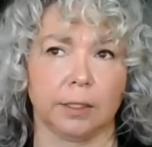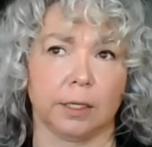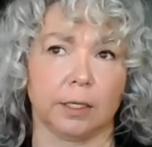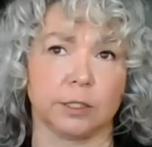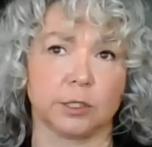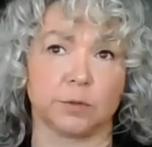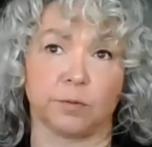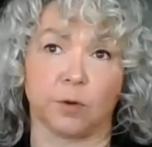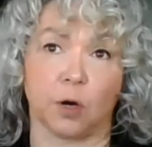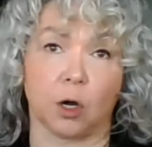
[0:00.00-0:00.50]

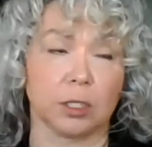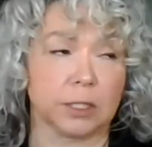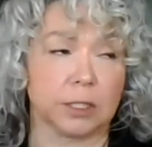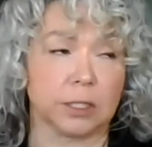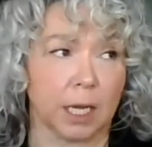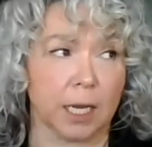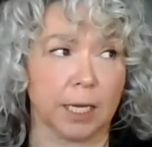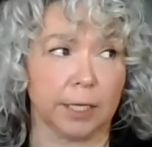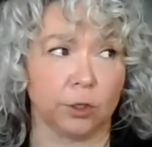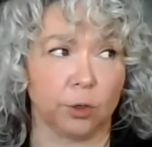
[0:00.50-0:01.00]
as far as
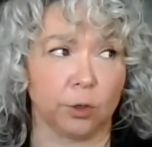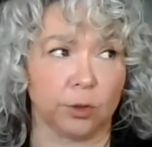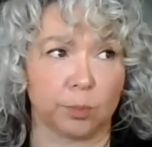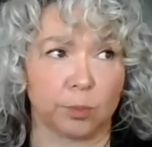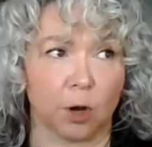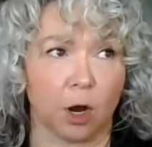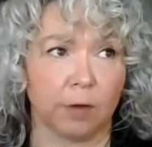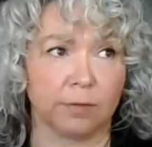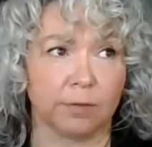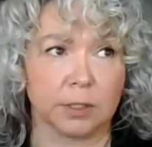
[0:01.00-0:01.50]
I know, the
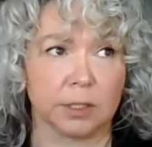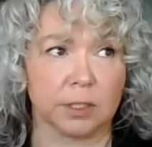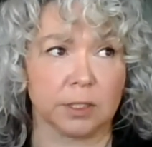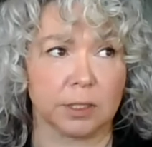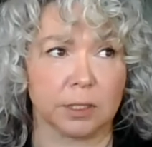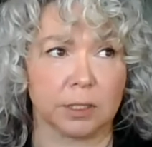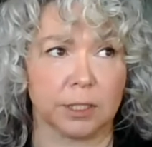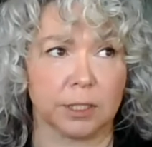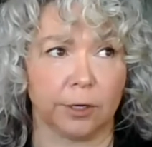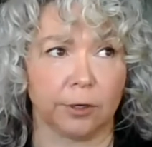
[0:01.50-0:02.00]
provinces
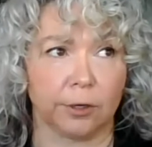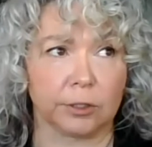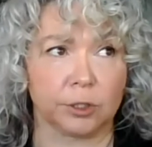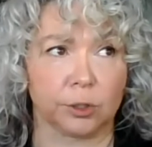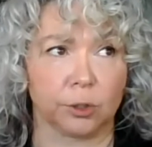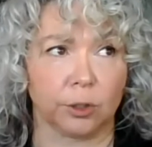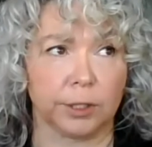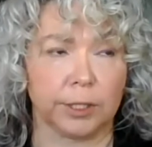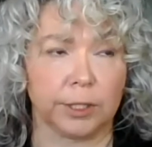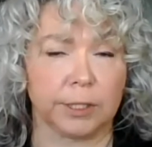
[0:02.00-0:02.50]
and
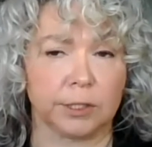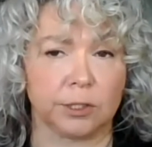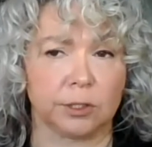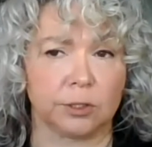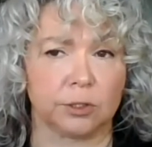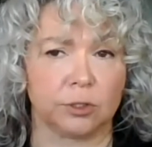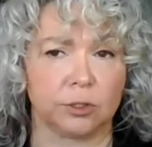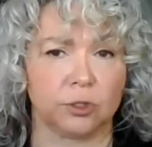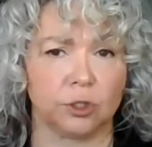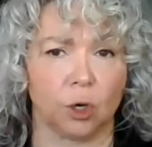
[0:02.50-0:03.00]

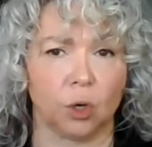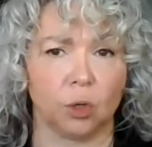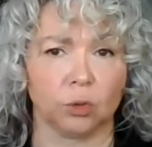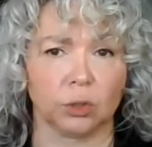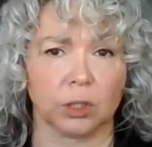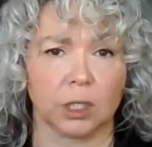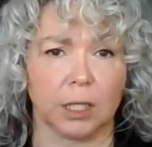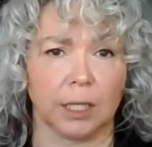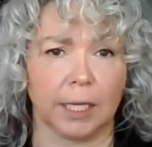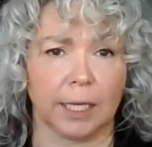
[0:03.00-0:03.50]
territories
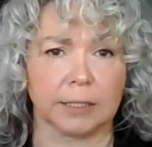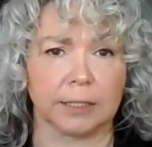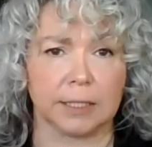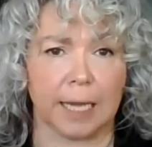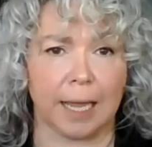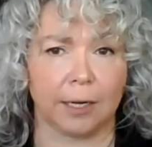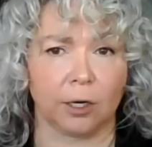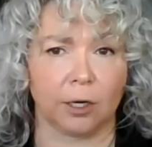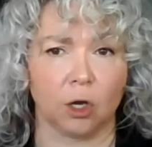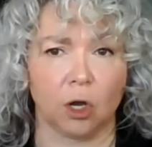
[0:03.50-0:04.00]
don't collect
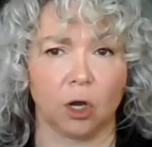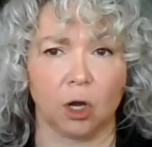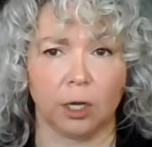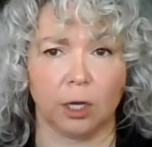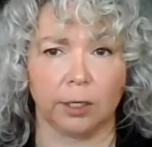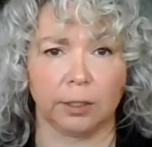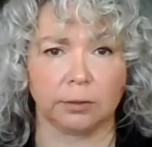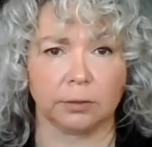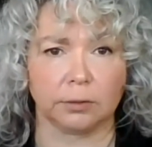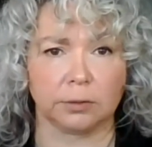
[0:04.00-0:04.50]
data
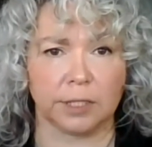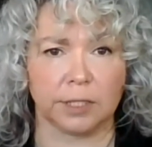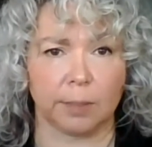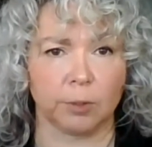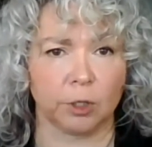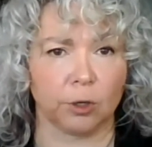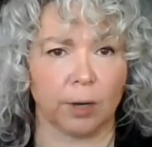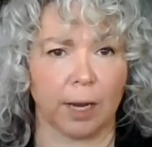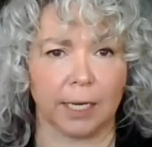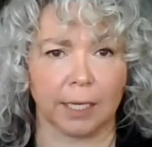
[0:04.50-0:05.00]
on
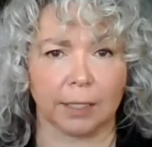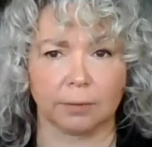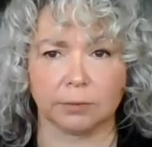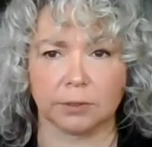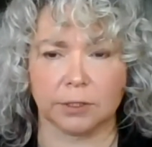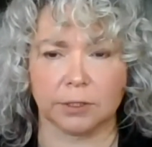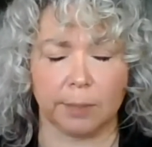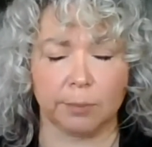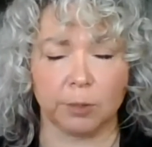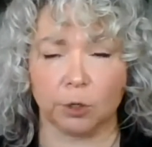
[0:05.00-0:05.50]

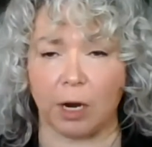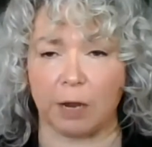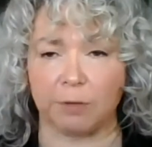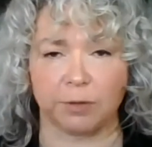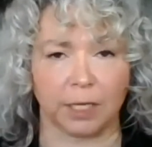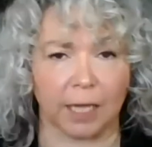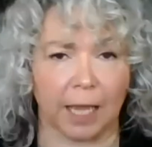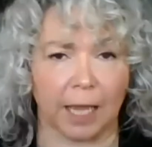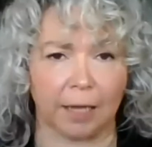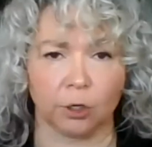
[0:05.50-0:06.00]

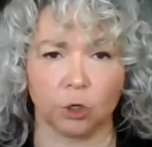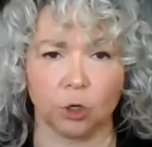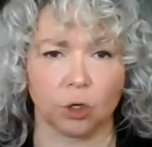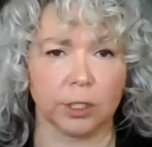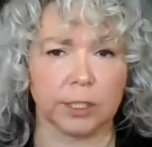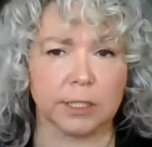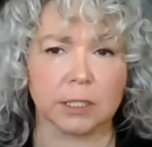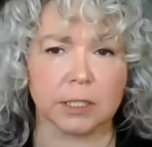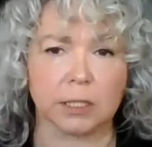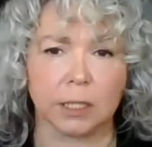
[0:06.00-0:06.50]
demographic
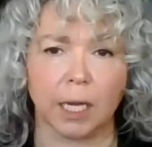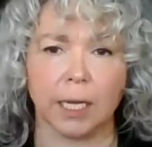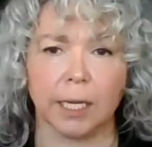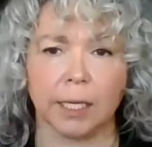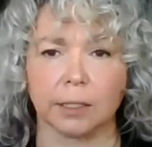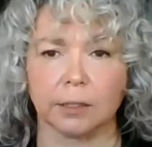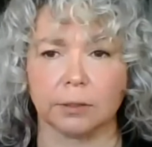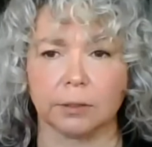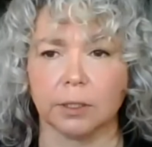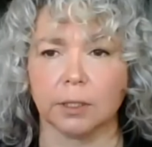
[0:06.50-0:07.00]
categories
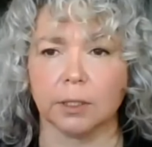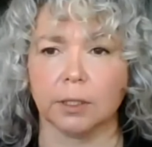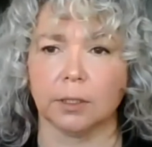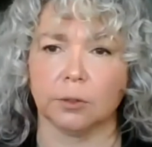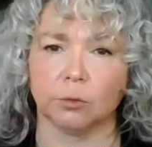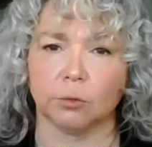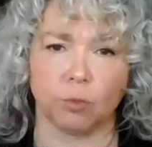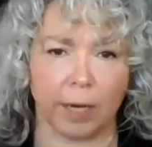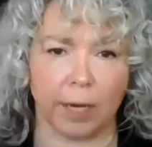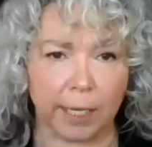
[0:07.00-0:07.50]
like
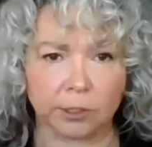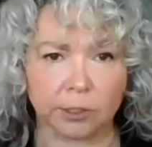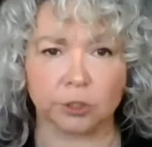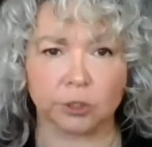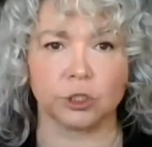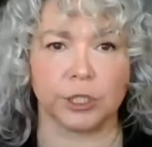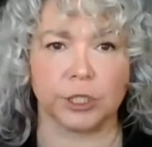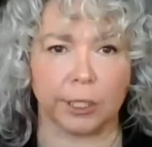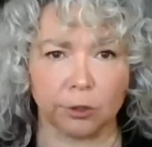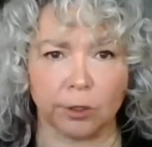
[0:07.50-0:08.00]
race
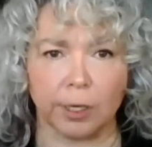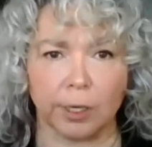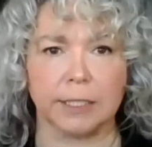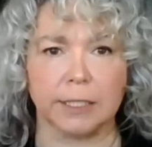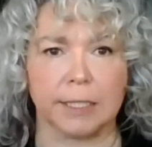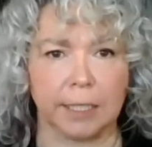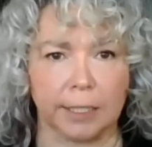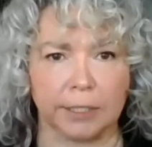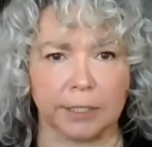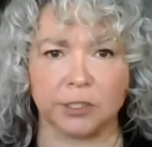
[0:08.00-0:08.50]
or gender
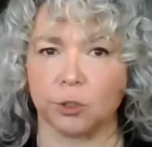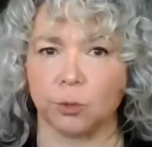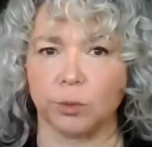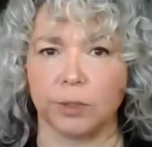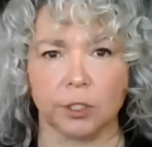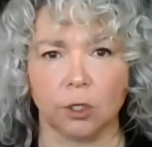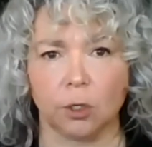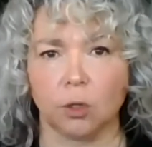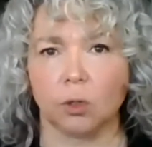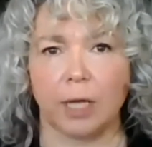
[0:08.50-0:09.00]
identity. So we
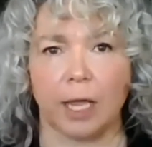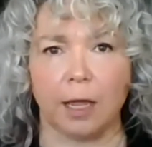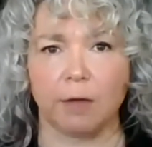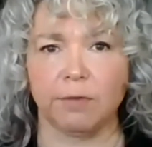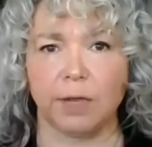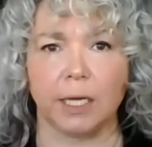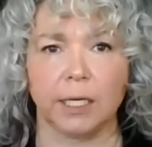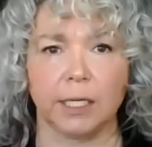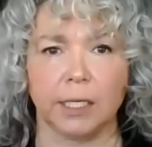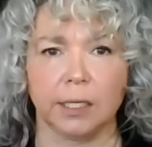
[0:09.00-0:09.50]
don't
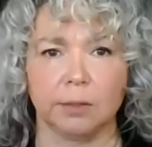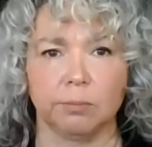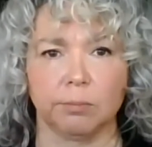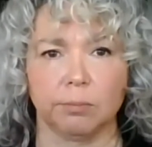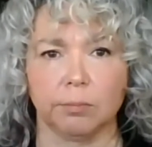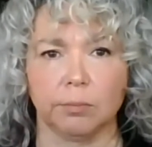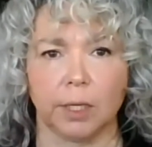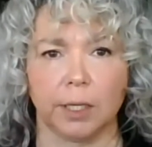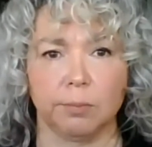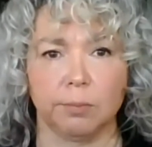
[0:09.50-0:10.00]
have any
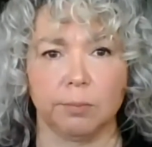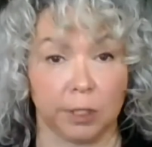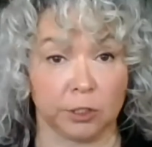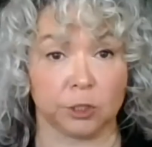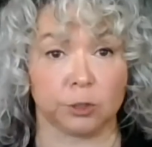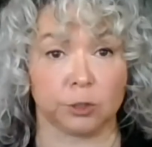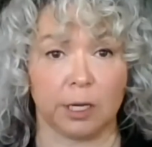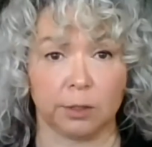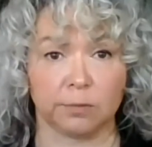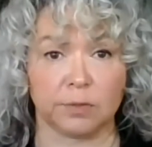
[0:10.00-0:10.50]

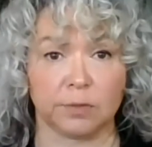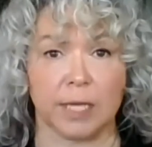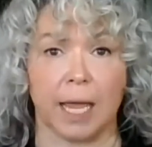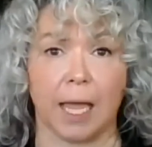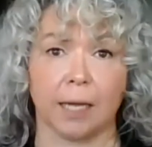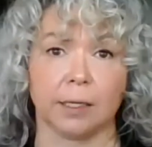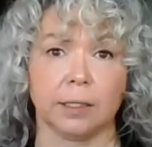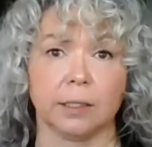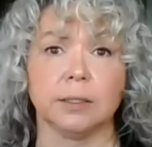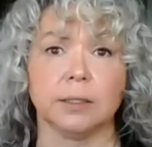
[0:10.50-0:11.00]
administrative
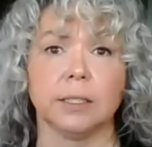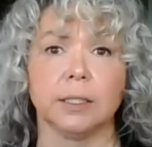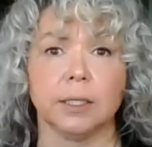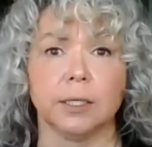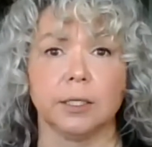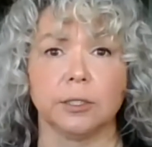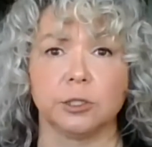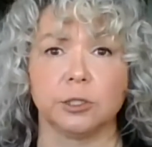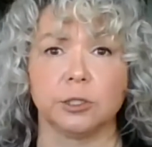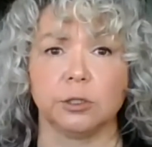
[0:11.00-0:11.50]
data
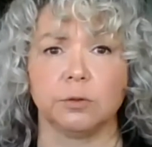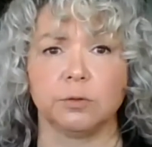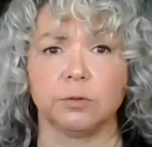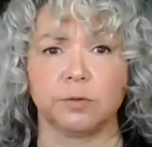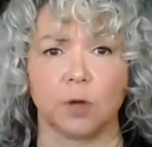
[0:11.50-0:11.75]
to